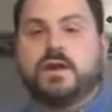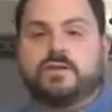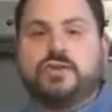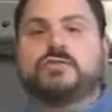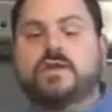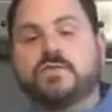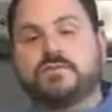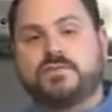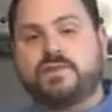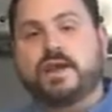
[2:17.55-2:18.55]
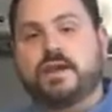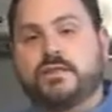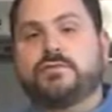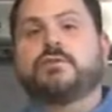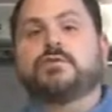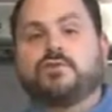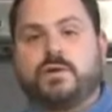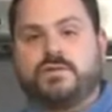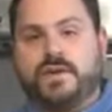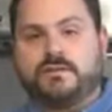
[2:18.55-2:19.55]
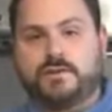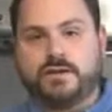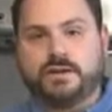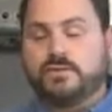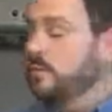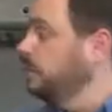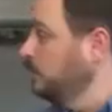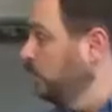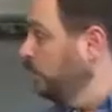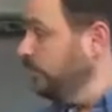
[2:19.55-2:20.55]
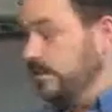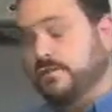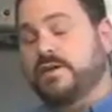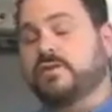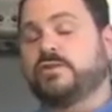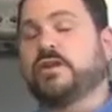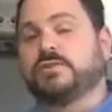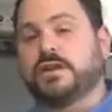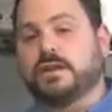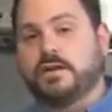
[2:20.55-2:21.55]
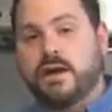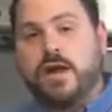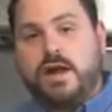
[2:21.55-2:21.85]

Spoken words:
So we have the oven set at 325 degrees. We have a beautiful convection oven here.